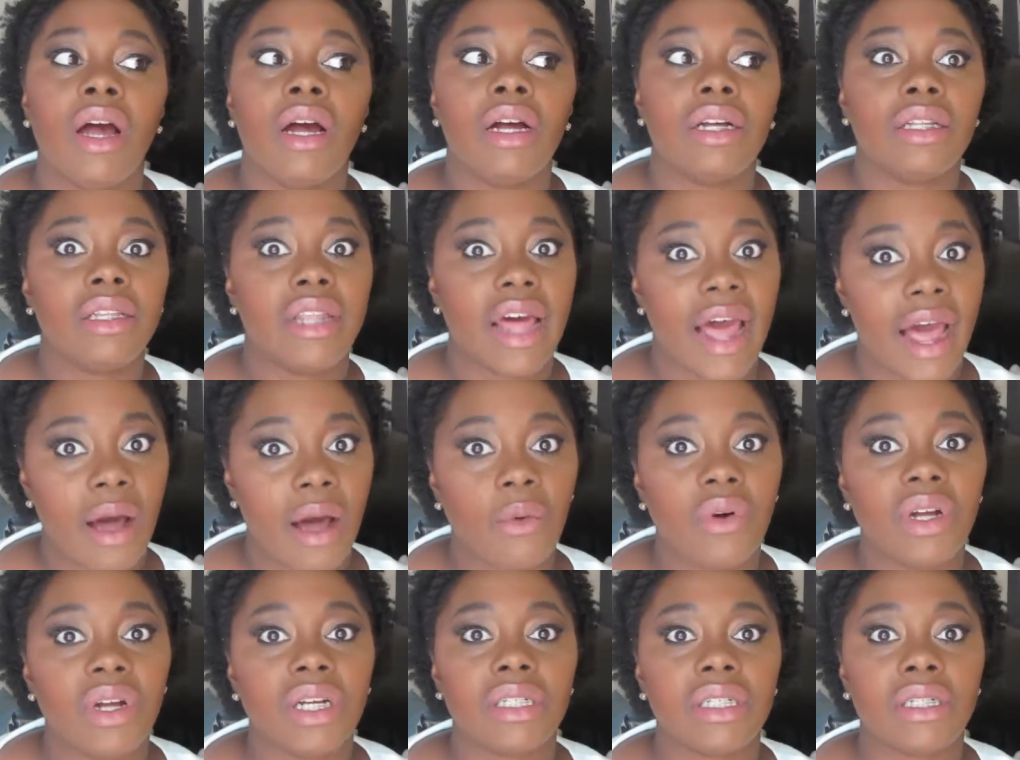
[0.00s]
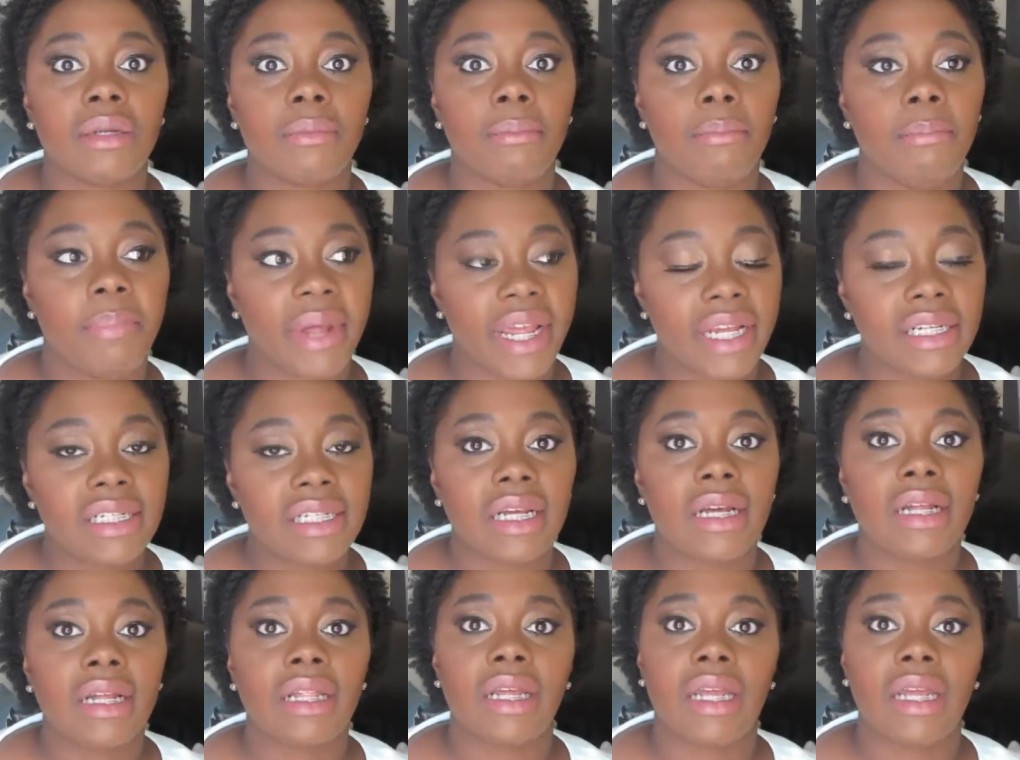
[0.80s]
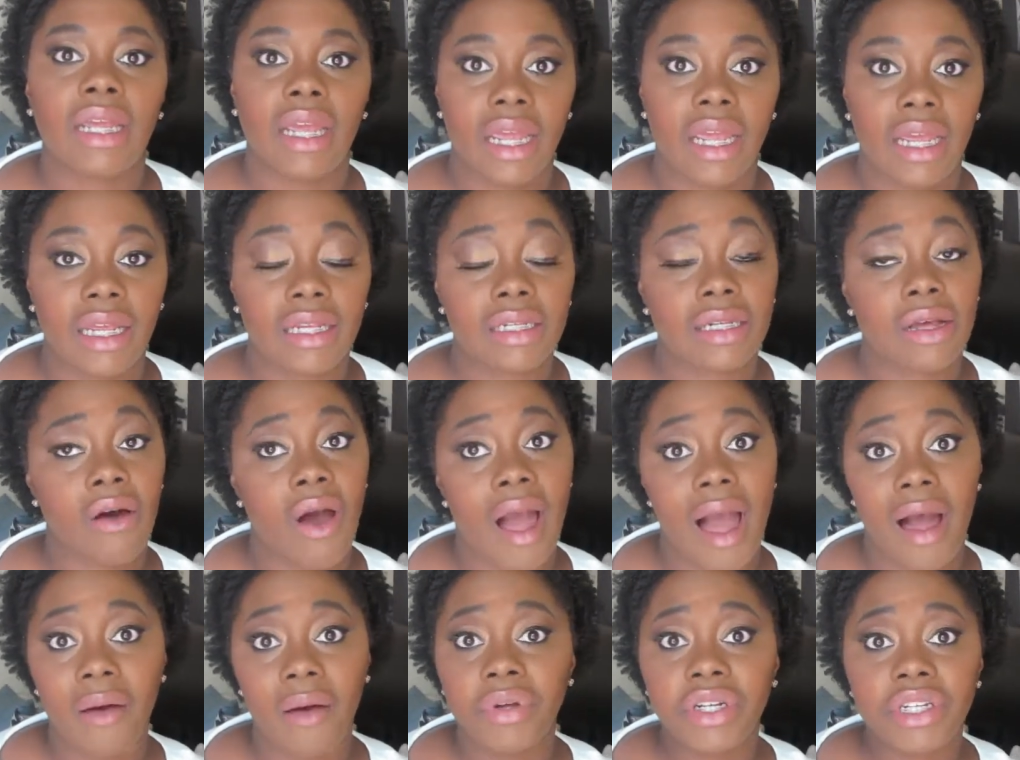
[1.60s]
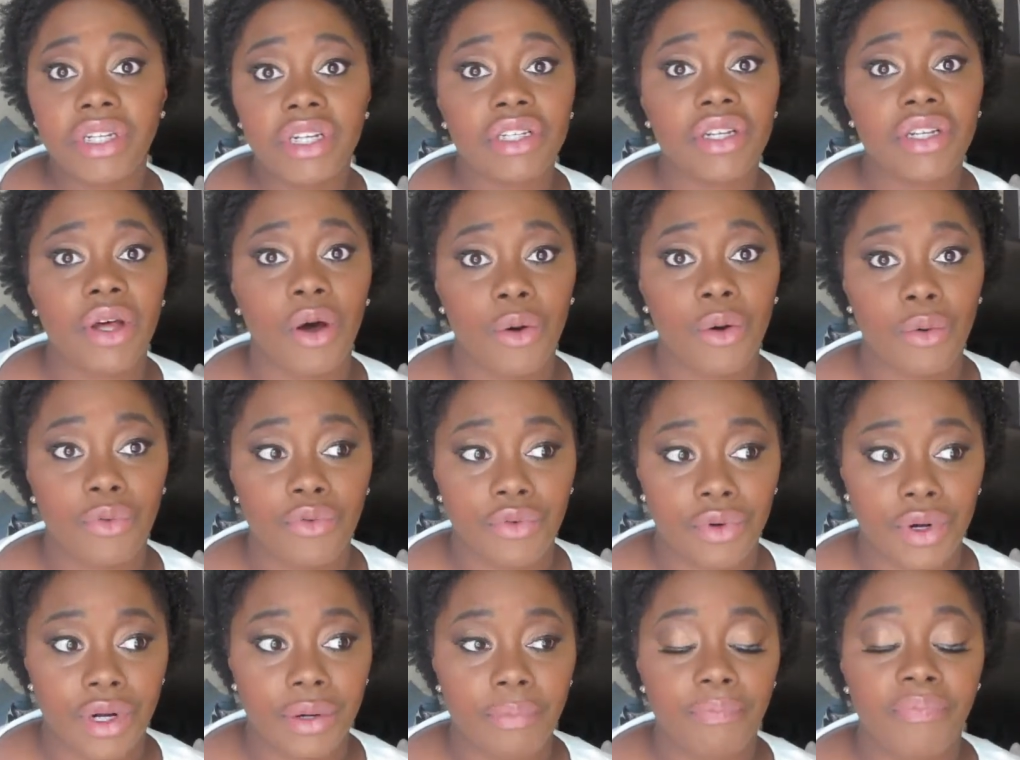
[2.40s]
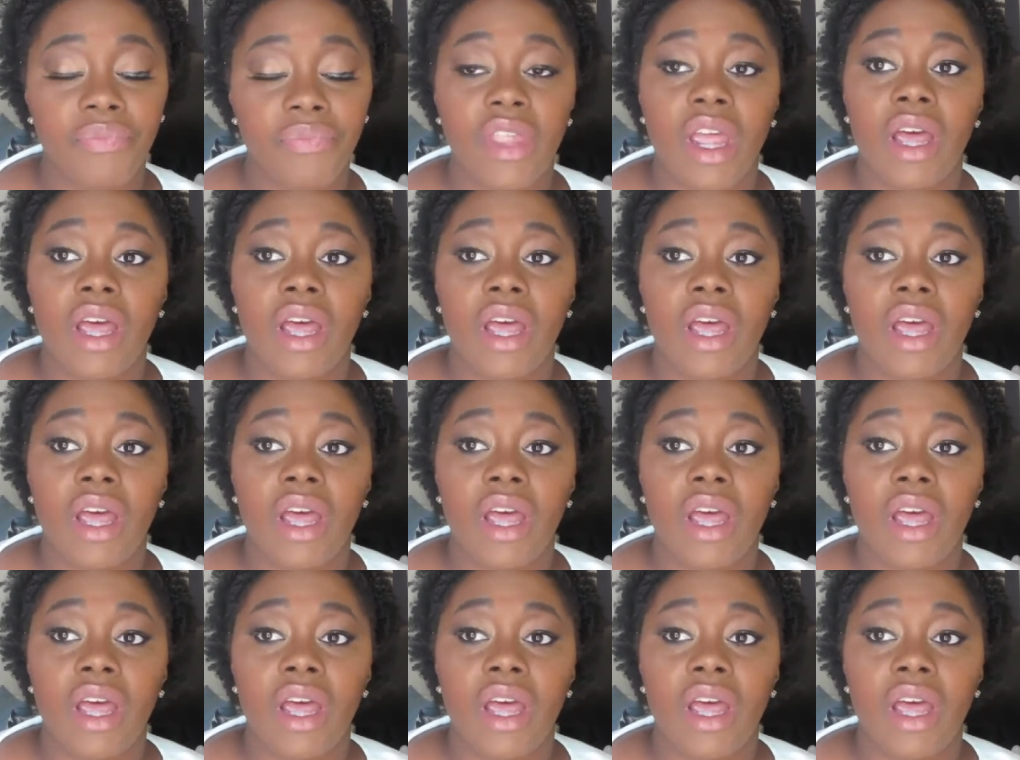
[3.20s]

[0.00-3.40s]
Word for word: That was basically it. So I was just over it.